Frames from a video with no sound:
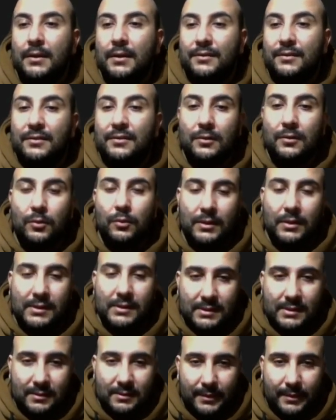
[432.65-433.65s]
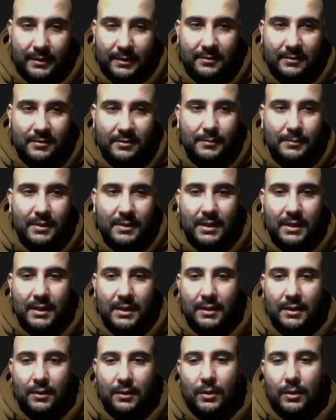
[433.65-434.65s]
SQL databases, meaning
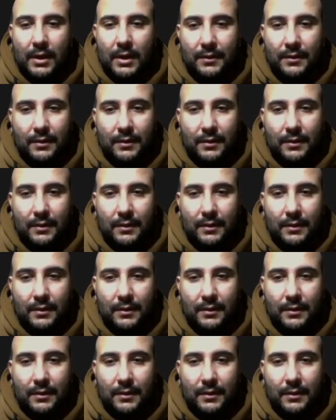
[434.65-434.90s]
you can